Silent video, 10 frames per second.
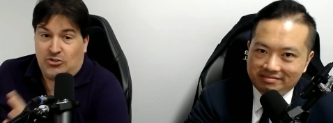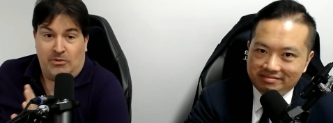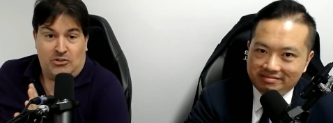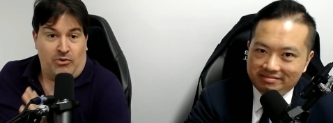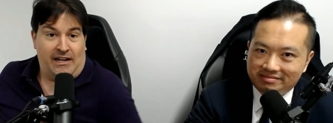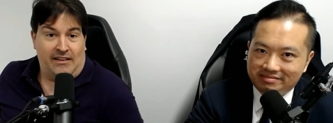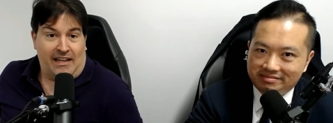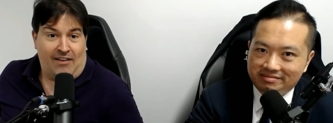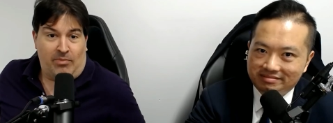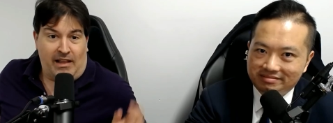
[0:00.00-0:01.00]
Speaker 1: be treated like
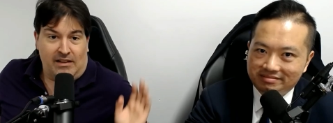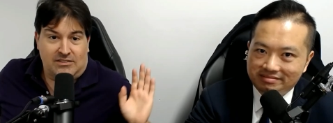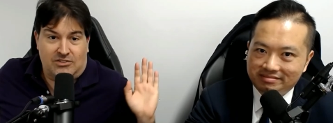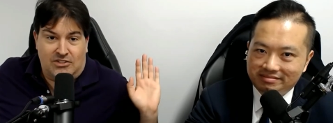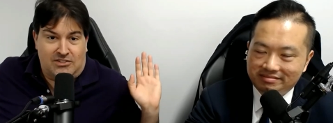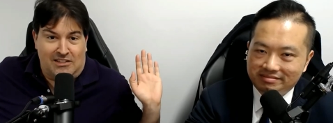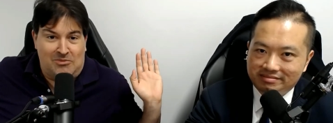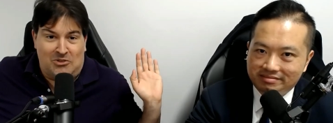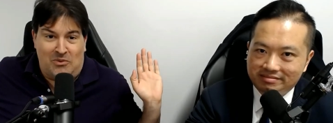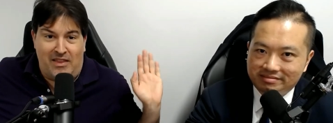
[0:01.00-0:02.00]
everybody else consistently
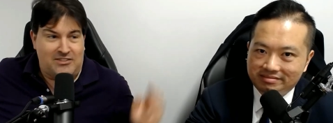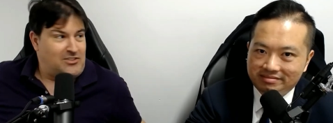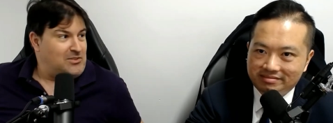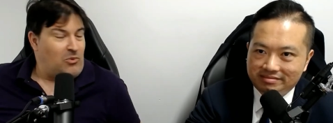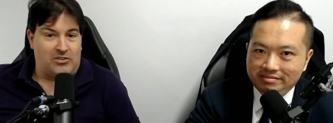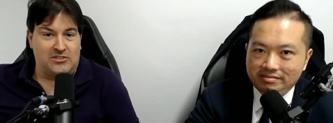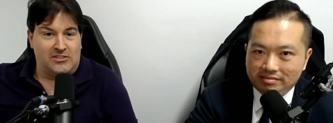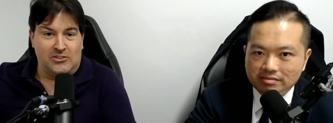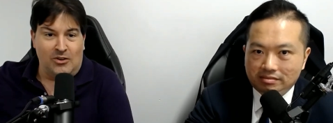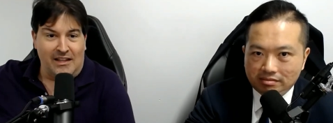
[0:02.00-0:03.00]
with the way that system works.
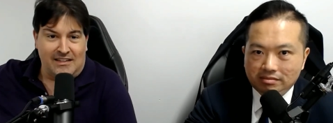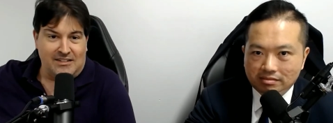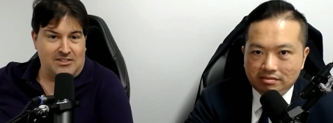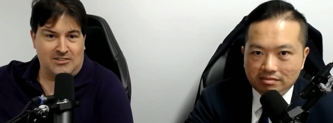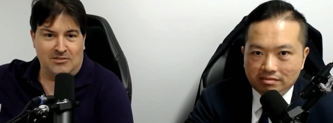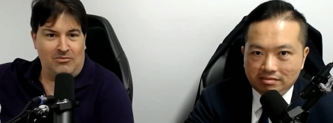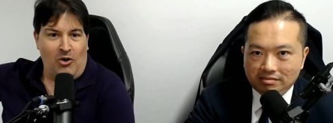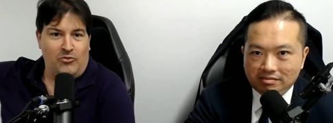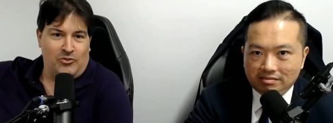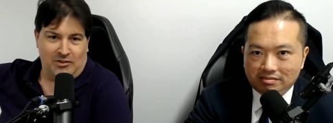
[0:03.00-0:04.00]
You don't like that system,
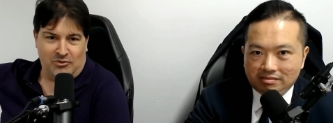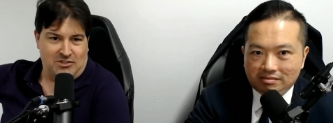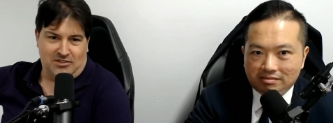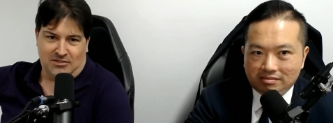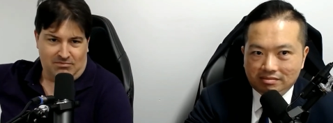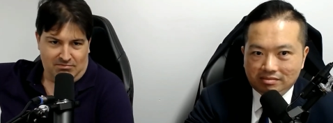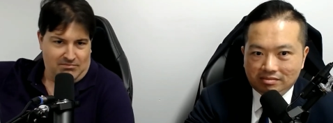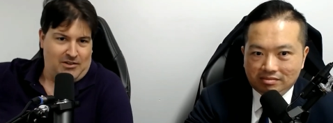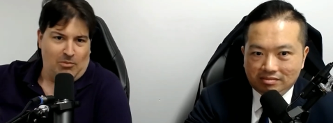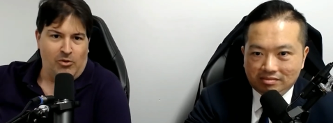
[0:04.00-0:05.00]
vote for a different system.
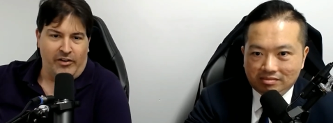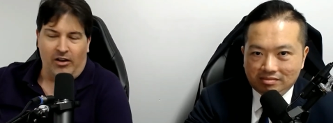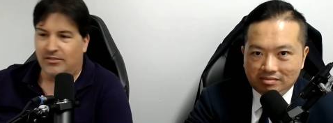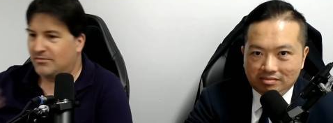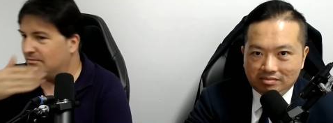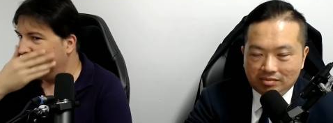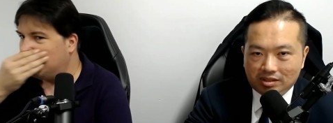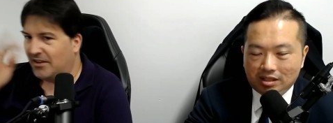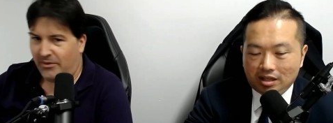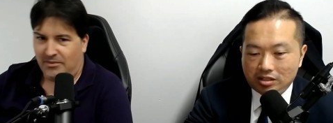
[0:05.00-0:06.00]
You know, moving on.
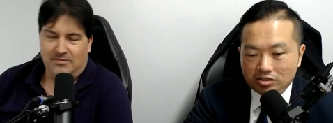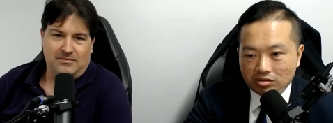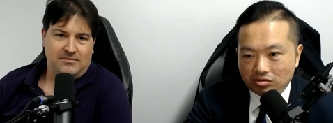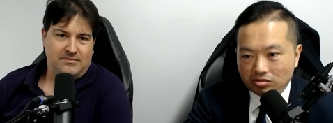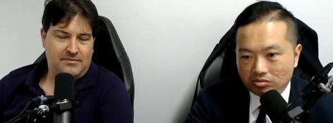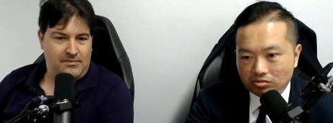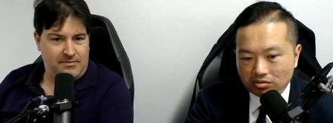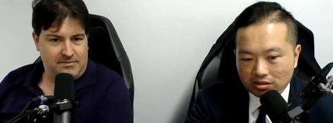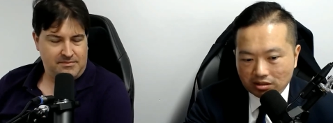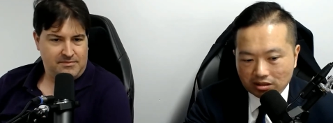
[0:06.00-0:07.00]
Speaker 2: So,
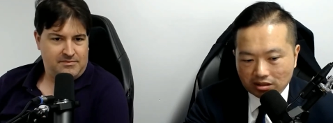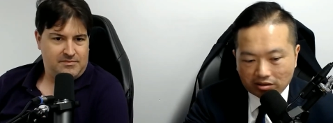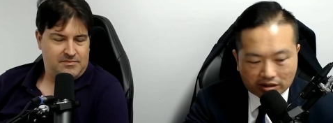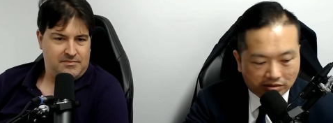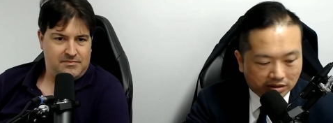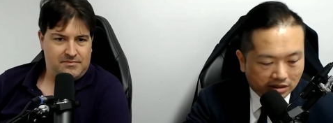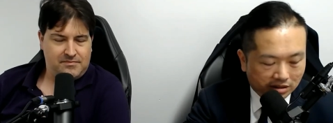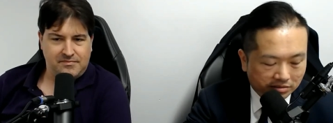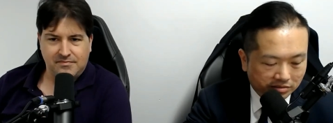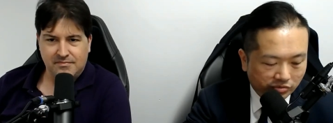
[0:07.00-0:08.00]
okay,
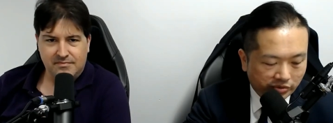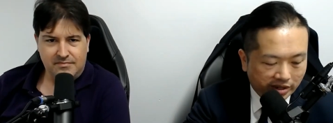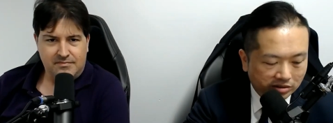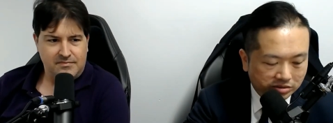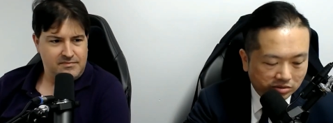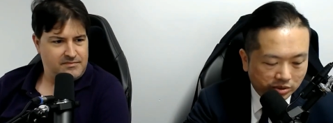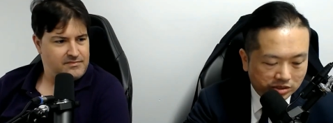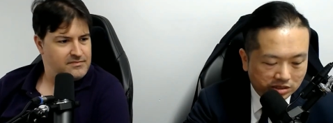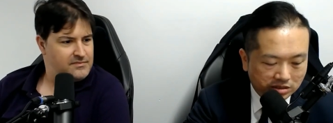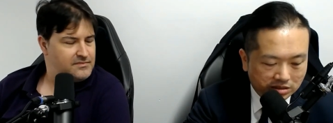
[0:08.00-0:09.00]
um, we've had also
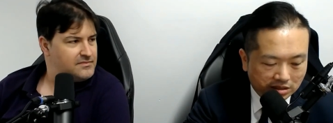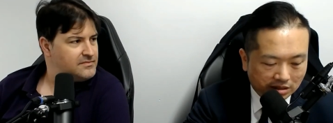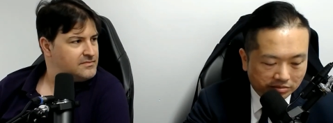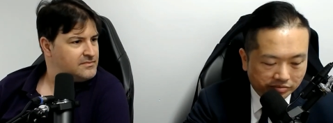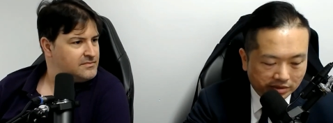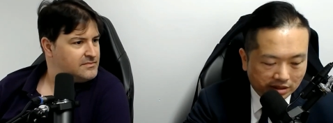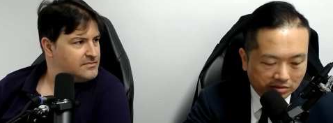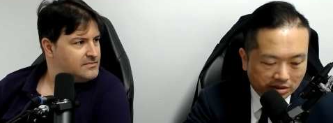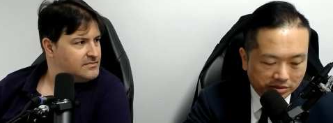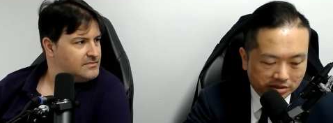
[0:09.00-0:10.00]
questions. Um, I,
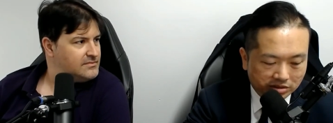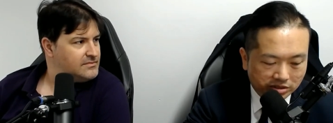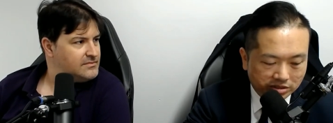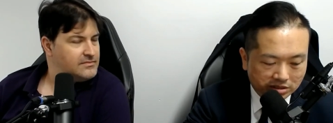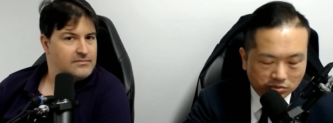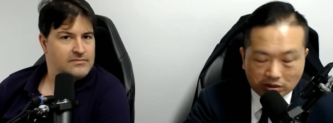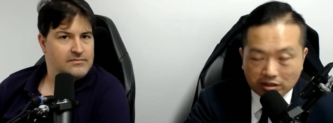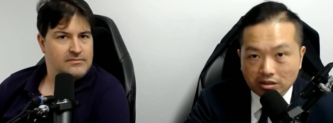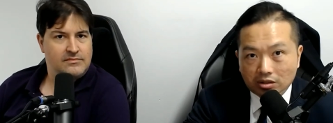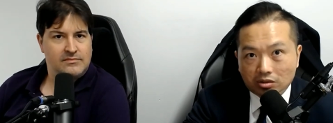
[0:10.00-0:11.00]
I want to address this one,
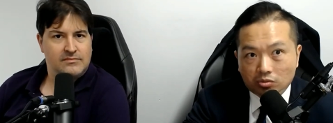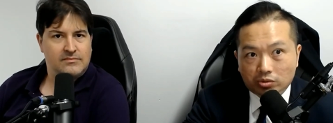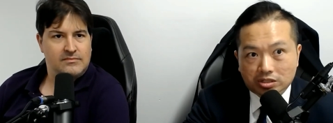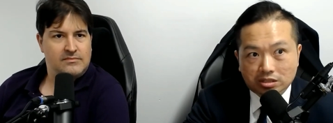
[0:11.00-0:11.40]
which is